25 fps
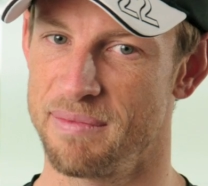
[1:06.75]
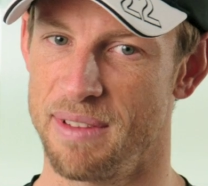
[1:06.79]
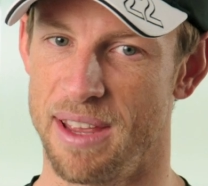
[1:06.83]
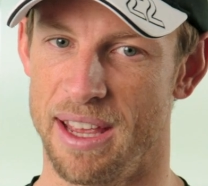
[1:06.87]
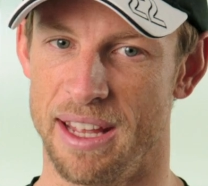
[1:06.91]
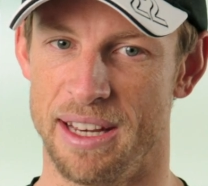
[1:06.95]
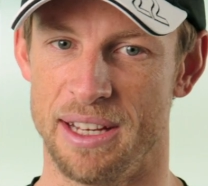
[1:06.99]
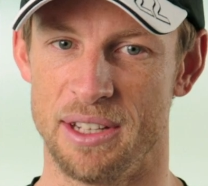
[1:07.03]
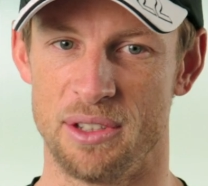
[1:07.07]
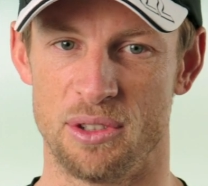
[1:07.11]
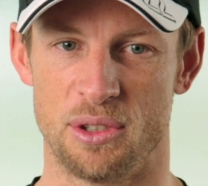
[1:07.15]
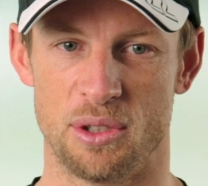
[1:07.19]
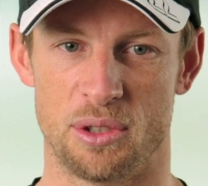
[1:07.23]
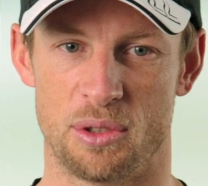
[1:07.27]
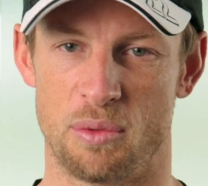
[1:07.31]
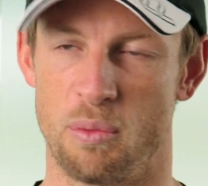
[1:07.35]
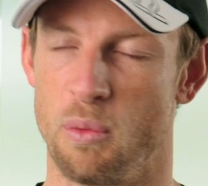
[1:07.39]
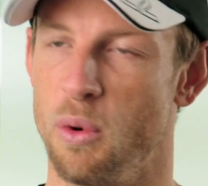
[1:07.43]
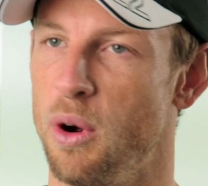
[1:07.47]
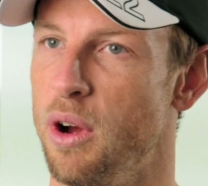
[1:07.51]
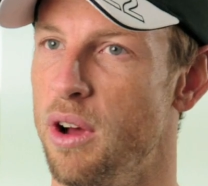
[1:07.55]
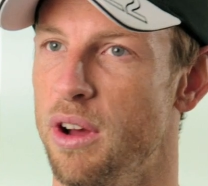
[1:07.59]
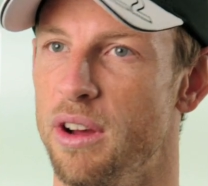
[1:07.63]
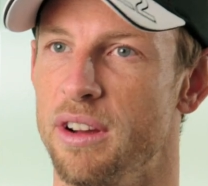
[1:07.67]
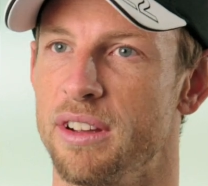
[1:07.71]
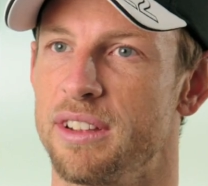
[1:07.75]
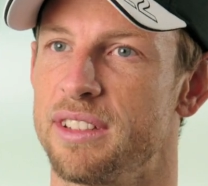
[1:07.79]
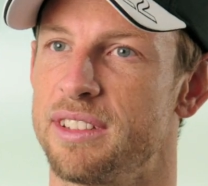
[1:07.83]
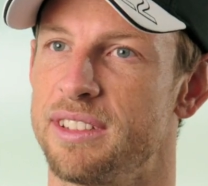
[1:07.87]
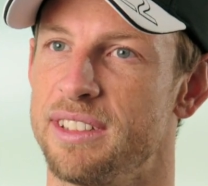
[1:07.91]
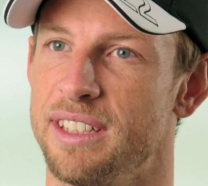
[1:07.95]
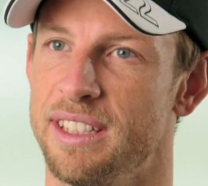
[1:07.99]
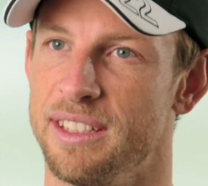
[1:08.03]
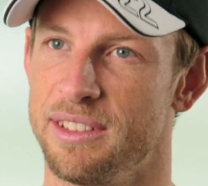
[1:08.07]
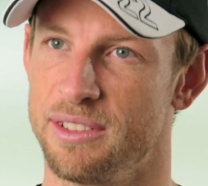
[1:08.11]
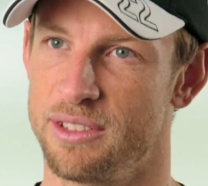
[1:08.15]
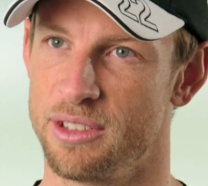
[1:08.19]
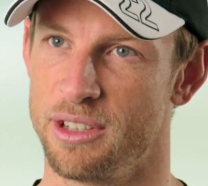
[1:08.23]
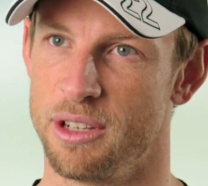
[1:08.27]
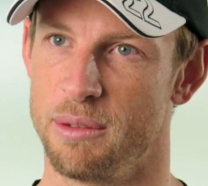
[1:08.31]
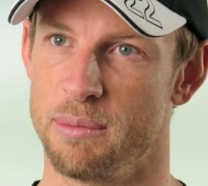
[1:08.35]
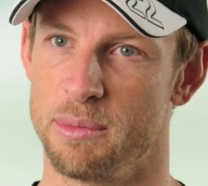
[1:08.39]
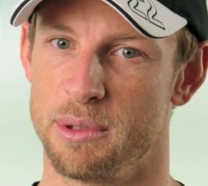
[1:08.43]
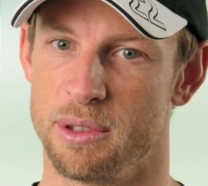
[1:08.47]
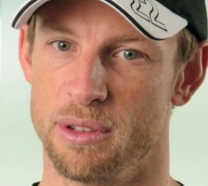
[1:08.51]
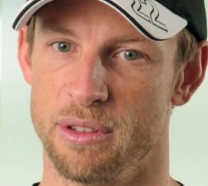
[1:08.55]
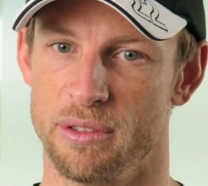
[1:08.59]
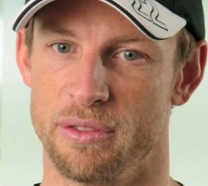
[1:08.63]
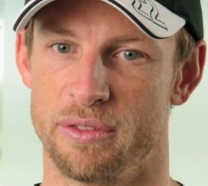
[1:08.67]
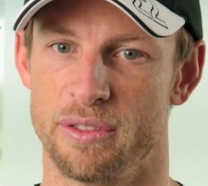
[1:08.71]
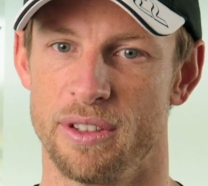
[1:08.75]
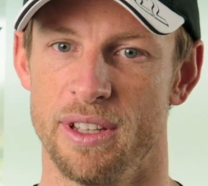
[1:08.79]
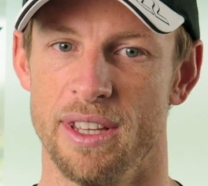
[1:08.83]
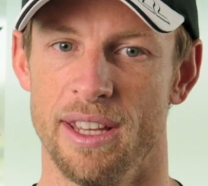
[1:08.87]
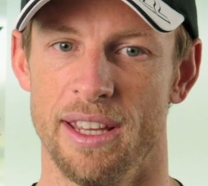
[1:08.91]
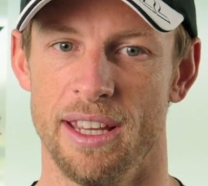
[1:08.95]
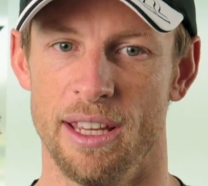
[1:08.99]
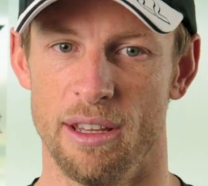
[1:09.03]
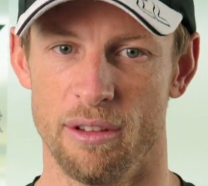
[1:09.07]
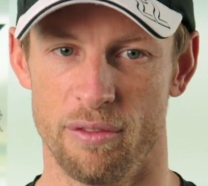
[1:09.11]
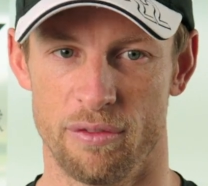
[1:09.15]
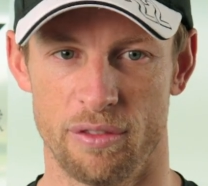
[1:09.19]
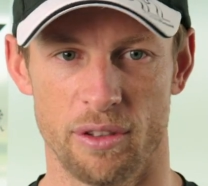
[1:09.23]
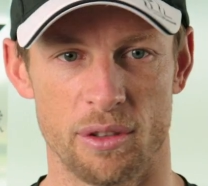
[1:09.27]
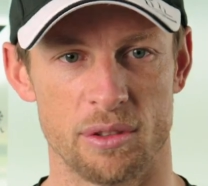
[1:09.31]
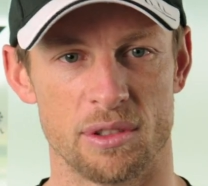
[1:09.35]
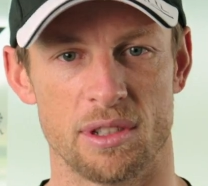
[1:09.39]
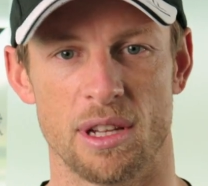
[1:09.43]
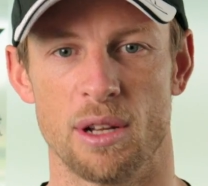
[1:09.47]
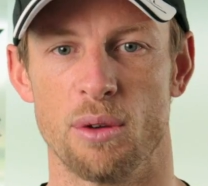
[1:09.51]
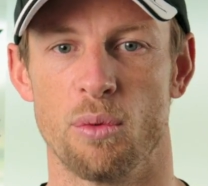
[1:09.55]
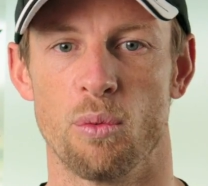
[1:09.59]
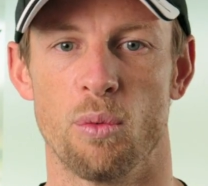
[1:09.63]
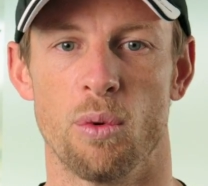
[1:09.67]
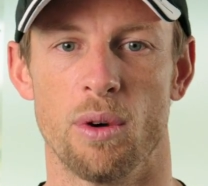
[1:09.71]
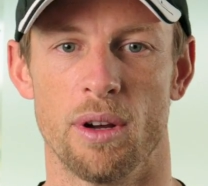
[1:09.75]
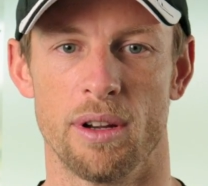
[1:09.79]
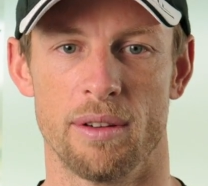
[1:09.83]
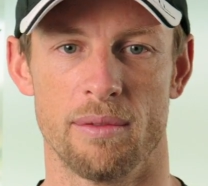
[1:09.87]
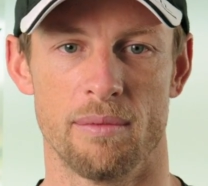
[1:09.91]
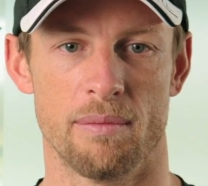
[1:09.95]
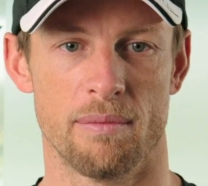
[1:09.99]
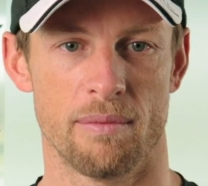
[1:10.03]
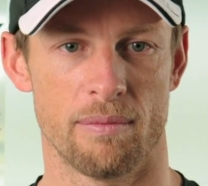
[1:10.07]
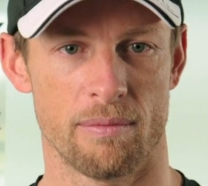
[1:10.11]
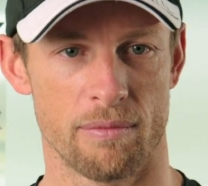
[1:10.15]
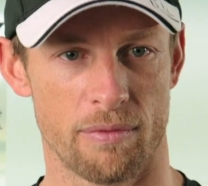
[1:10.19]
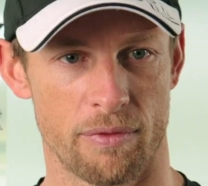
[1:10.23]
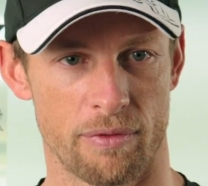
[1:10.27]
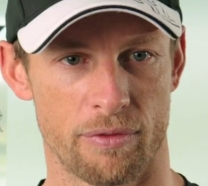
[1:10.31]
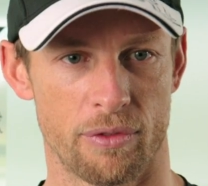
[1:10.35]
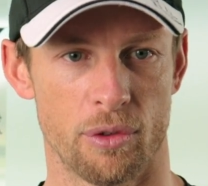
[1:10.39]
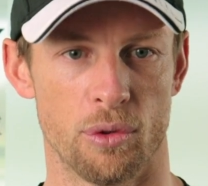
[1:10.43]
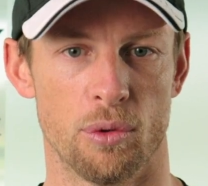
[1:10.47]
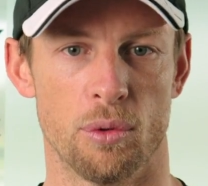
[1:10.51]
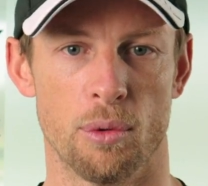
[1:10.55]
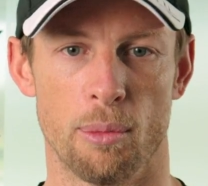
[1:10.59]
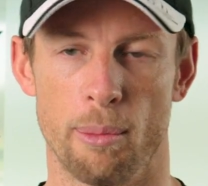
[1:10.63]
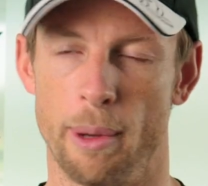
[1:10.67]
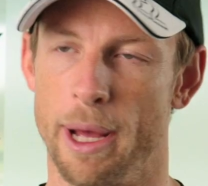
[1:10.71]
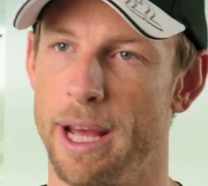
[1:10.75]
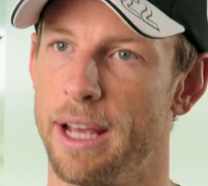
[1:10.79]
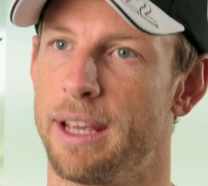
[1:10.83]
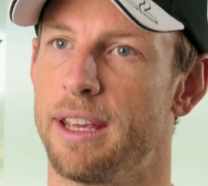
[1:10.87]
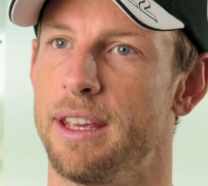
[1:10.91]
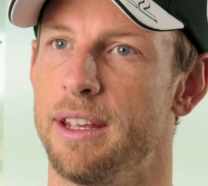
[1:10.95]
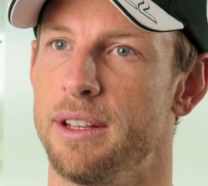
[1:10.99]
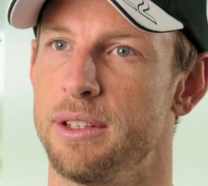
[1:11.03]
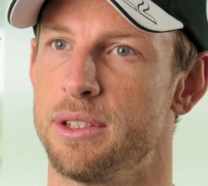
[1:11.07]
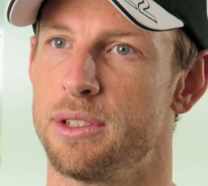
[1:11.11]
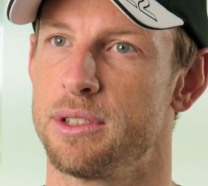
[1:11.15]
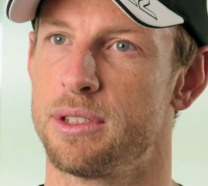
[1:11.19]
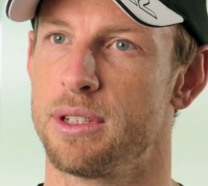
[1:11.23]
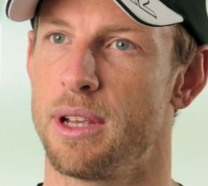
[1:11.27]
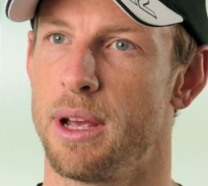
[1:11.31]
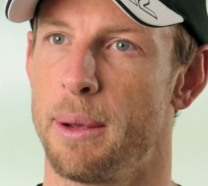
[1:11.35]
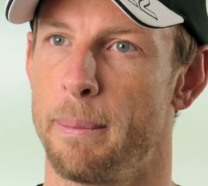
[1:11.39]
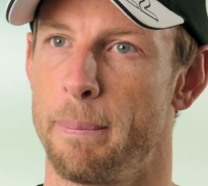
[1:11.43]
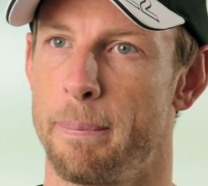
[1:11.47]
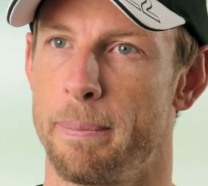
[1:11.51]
and it just works in terms of it feels like one full package